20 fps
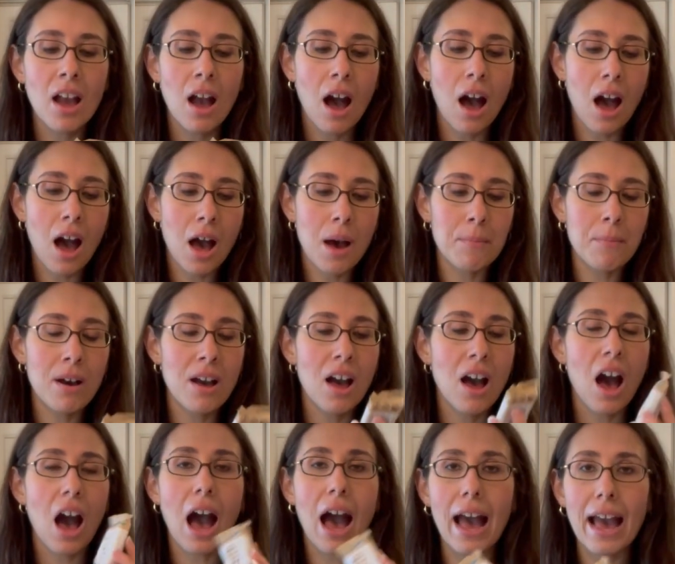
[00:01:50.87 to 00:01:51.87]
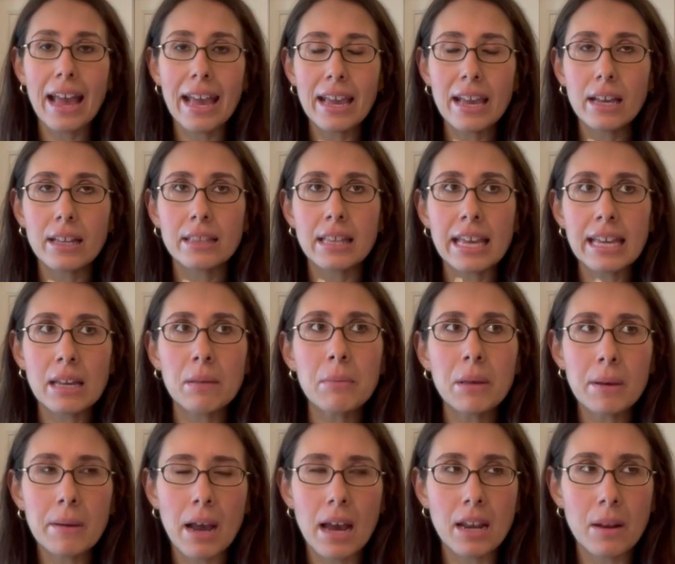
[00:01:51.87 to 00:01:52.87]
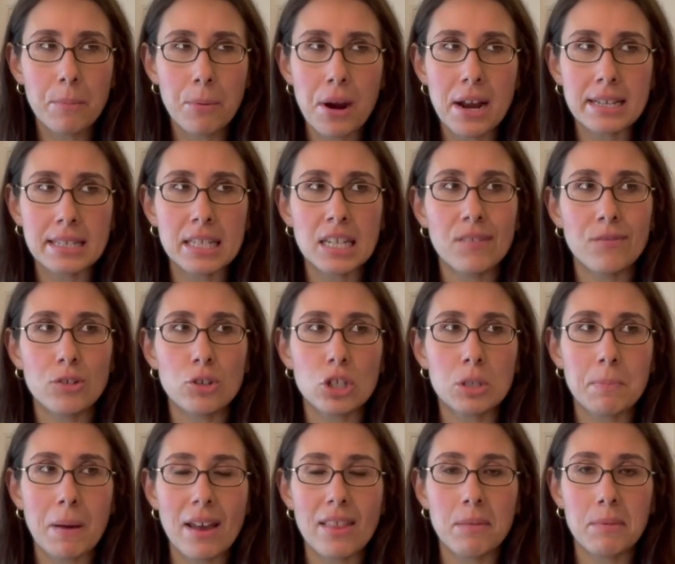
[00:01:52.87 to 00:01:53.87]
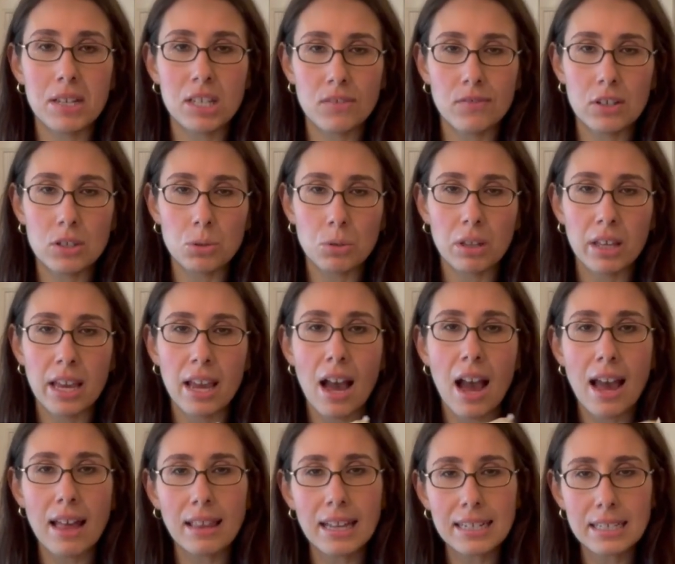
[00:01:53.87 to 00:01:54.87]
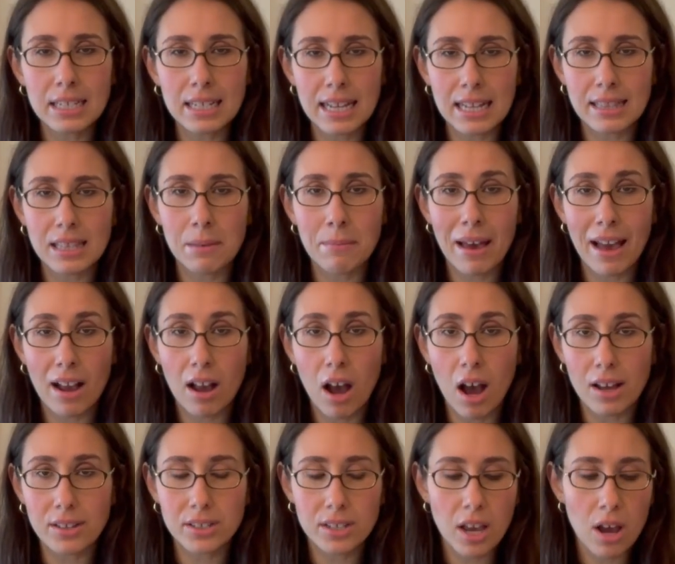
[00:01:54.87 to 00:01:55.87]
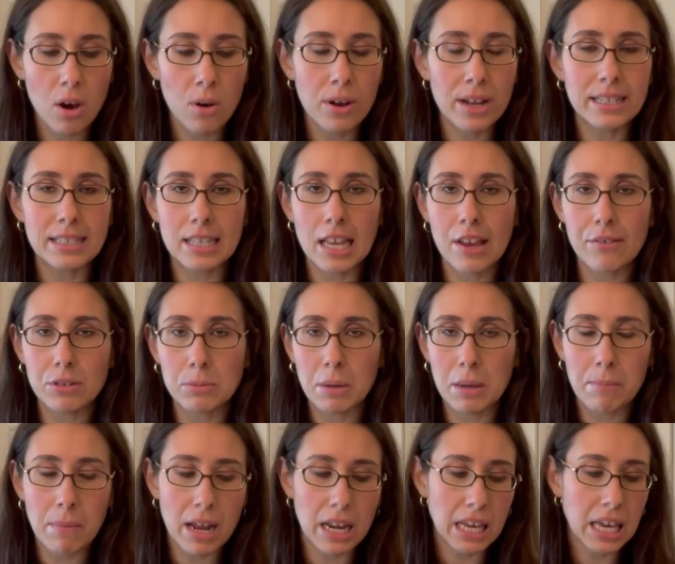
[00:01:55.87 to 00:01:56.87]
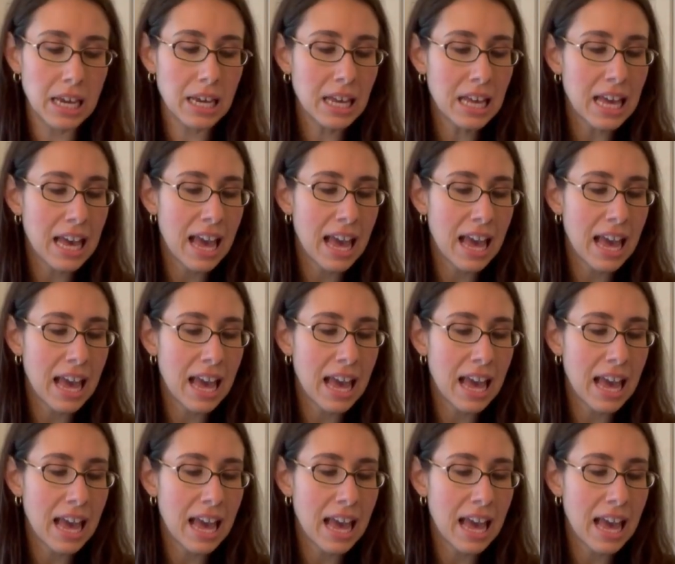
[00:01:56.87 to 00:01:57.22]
They can be kind of pricey if you just buy them individually. I like to get them at Costco. It saves me money.